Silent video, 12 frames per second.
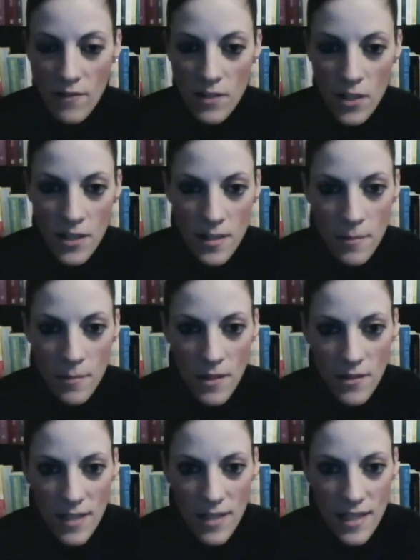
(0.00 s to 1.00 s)
heard
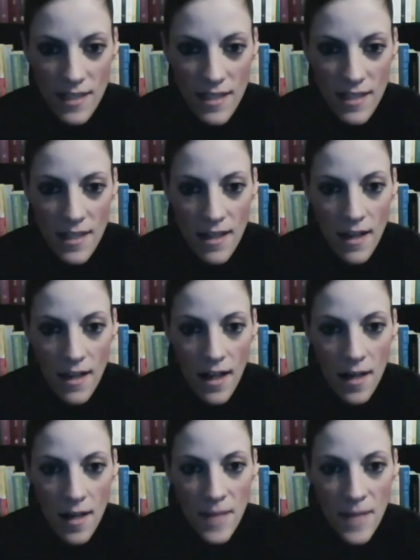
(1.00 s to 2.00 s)
about it,
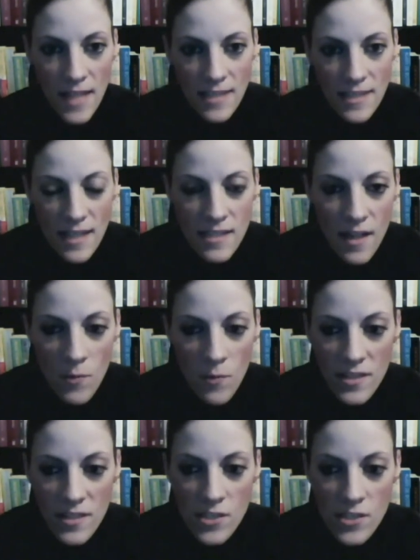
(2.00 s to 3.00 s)
and I
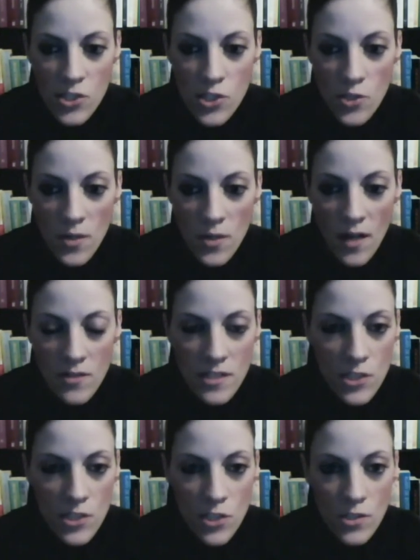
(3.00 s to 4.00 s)
wanted to show how
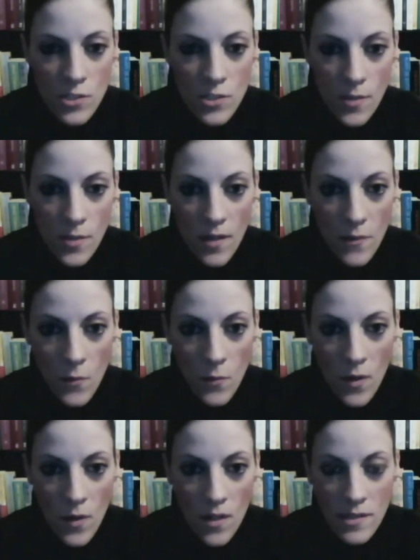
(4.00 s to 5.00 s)
teachers around the
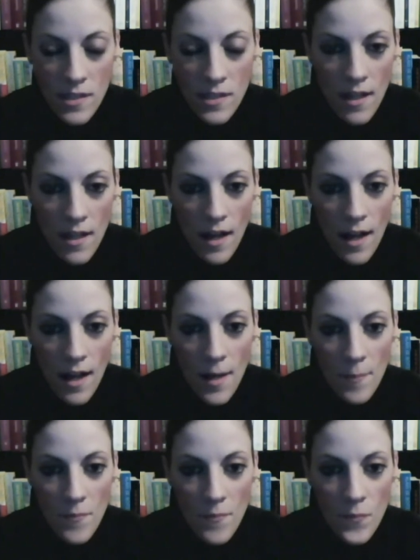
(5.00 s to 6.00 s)
world
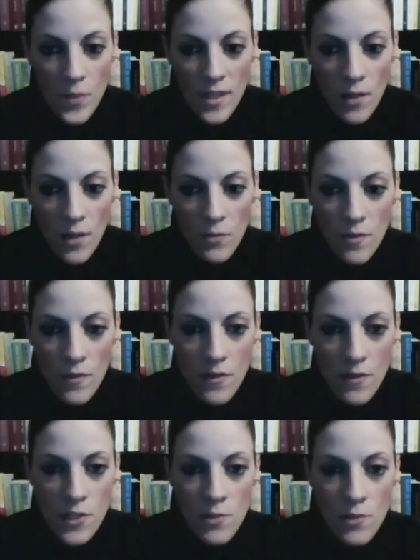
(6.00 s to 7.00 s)
bring out the
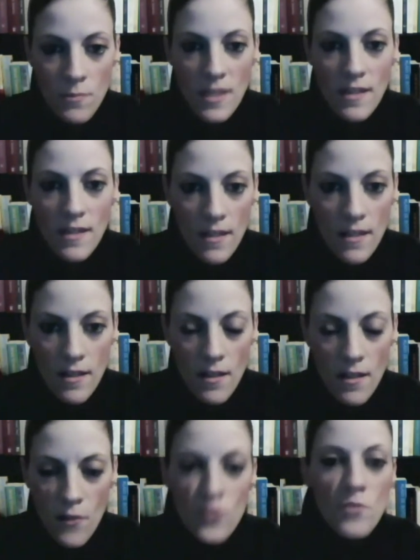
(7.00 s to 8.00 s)

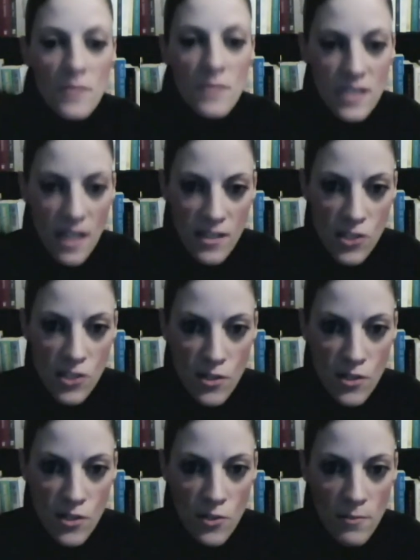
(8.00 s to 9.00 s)
human touch,
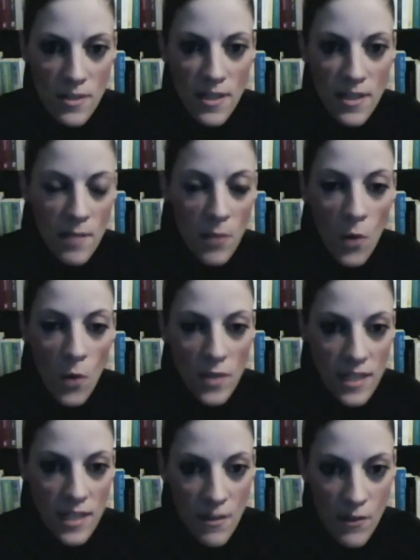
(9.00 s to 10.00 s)
the human
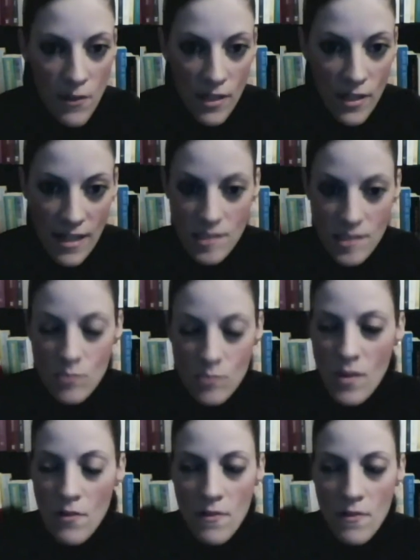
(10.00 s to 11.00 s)
component in their classes,
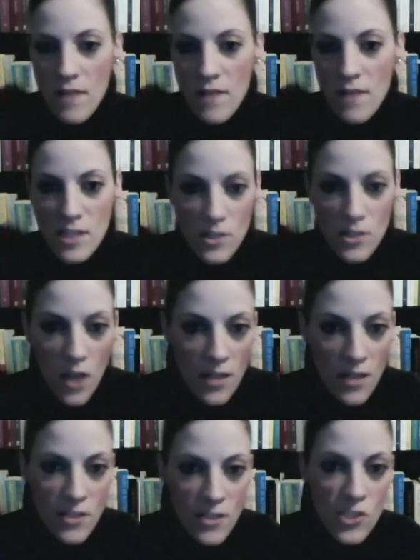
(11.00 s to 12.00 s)
whether they have
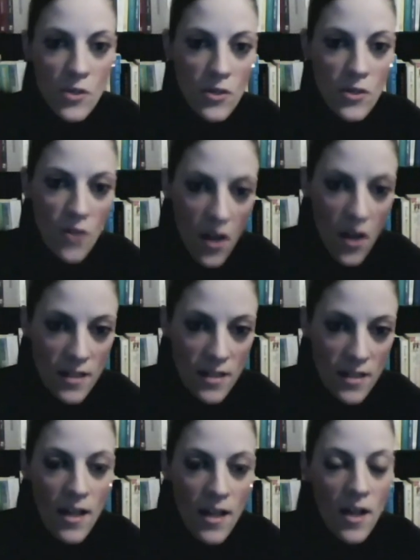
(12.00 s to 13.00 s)
technology or not,
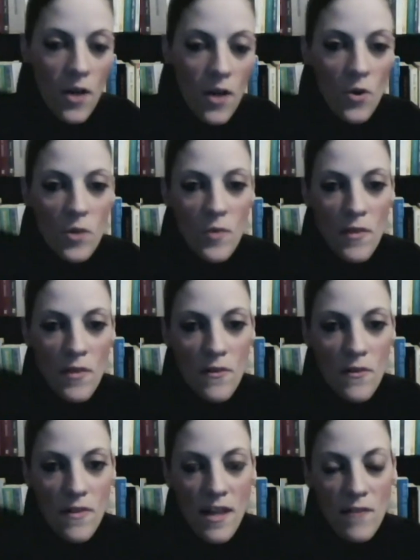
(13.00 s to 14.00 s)
or whether
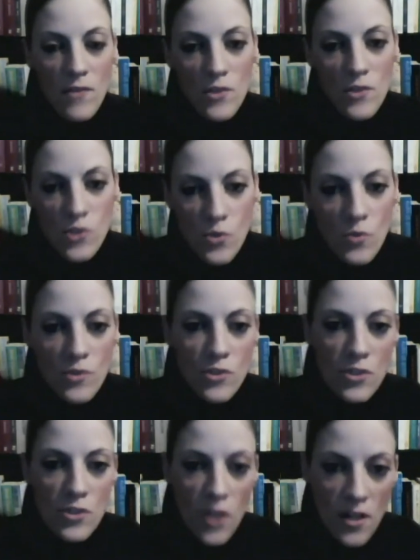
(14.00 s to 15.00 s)
they have good schools
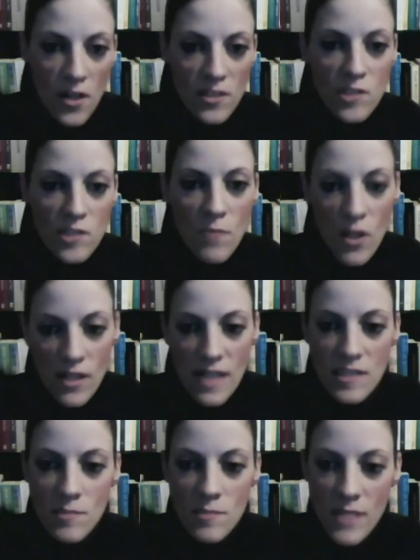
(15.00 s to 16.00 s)
or not, small
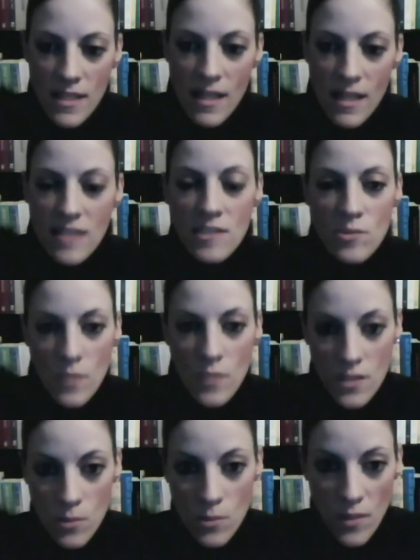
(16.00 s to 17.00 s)
classes, big classes,
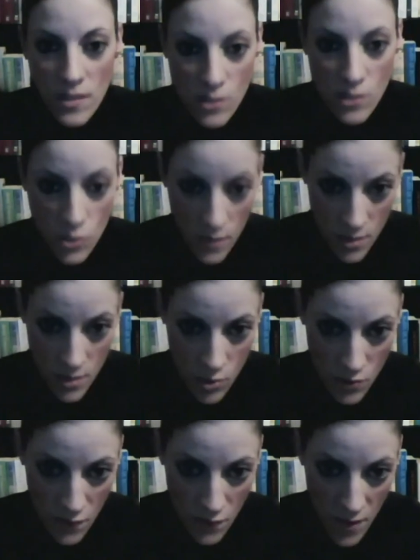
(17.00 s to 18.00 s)
one-to-one, and so on and
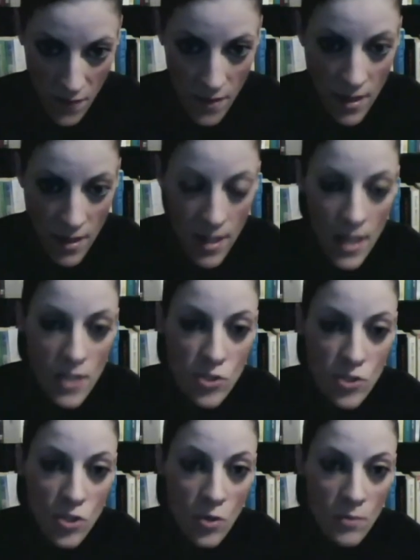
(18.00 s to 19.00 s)
so forth.
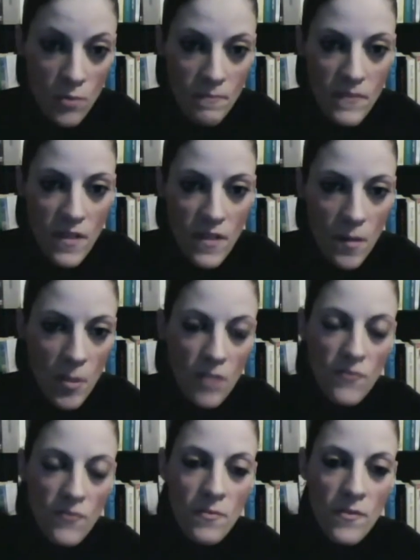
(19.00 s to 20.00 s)
So,
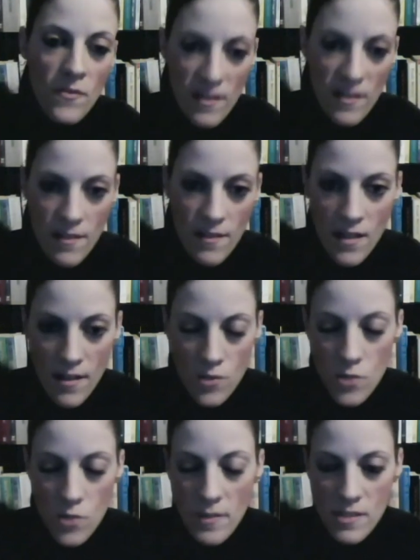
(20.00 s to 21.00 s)
apart from the fact that I
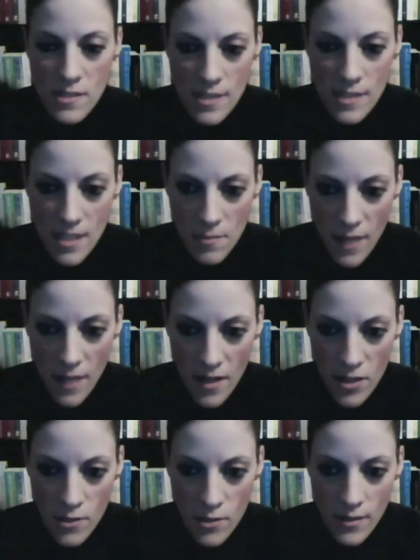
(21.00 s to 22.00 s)
tremendously admire
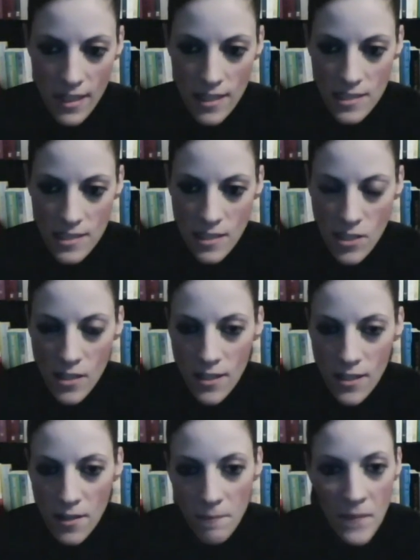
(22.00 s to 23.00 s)
you, like I said
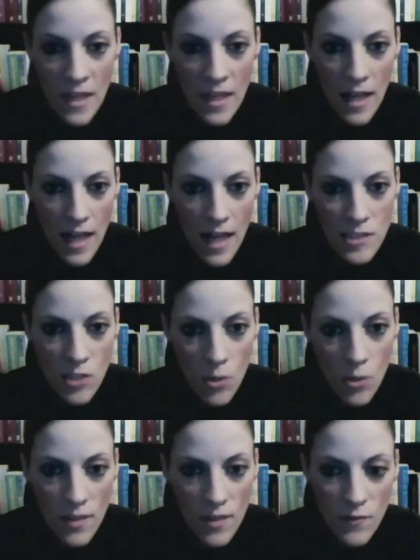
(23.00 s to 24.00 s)
earlier, I saw
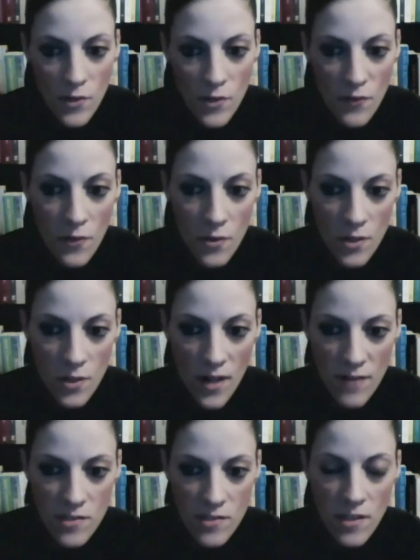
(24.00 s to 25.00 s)
one of your
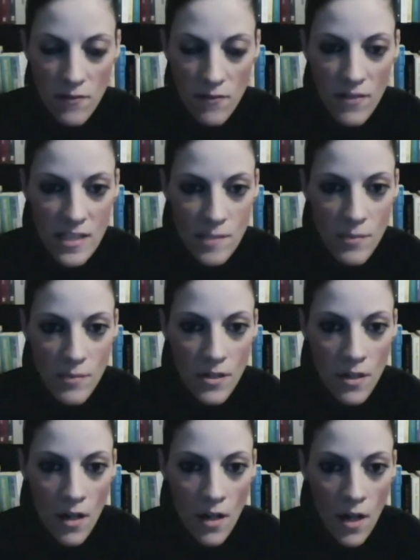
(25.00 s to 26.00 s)
photographs on Facebook
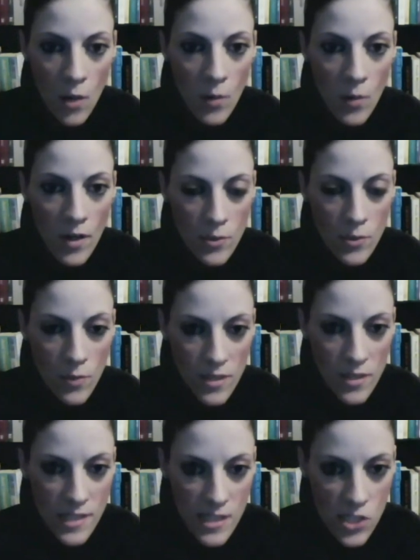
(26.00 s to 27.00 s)
where you were
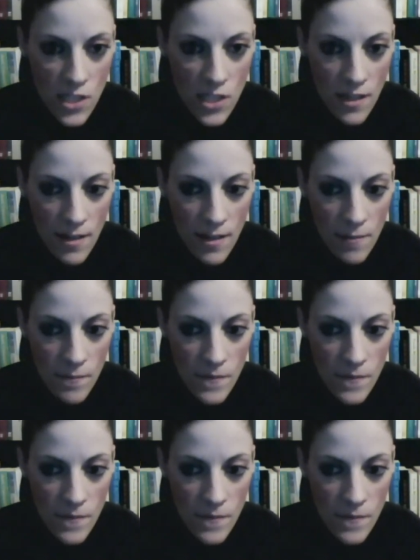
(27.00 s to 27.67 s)
teaching